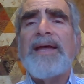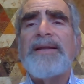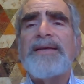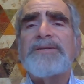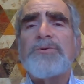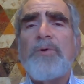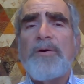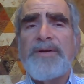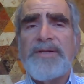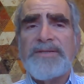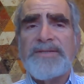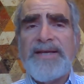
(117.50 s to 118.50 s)
is
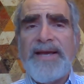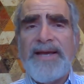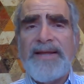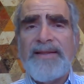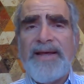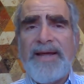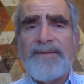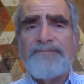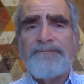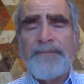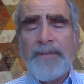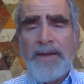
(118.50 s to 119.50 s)
quoted as saying that
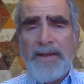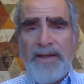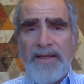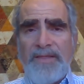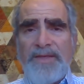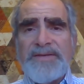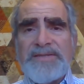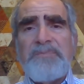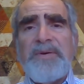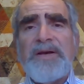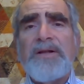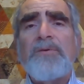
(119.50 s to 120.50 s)
this
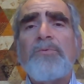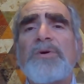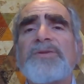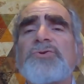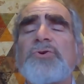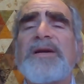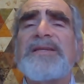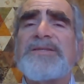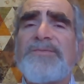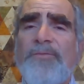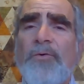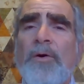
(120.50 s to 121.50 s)
bill will
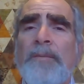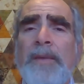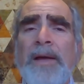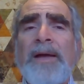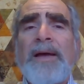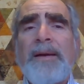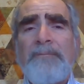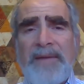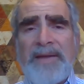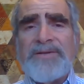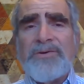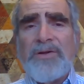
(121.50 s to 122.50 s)
transform mental